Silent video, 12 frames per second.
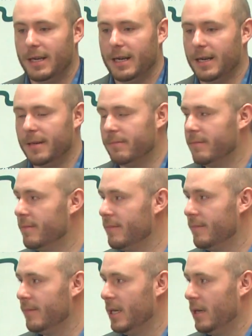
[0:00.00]
Um,
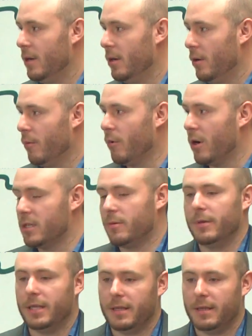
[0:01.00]
works
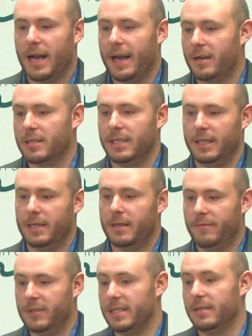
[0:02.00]
with the I R C to
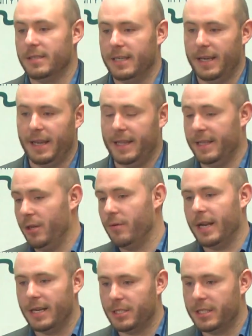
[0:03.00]
facilitate, and the U
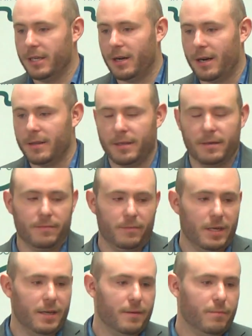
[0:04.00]
N H C R, the,
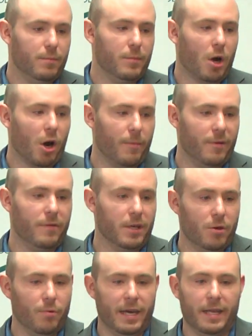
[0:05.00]
the arm of the
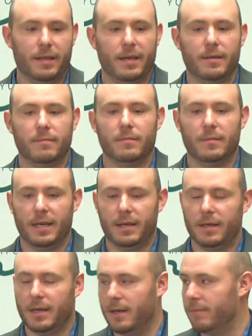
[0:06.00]
U N that that
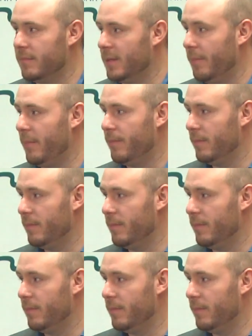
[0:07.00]
um, the,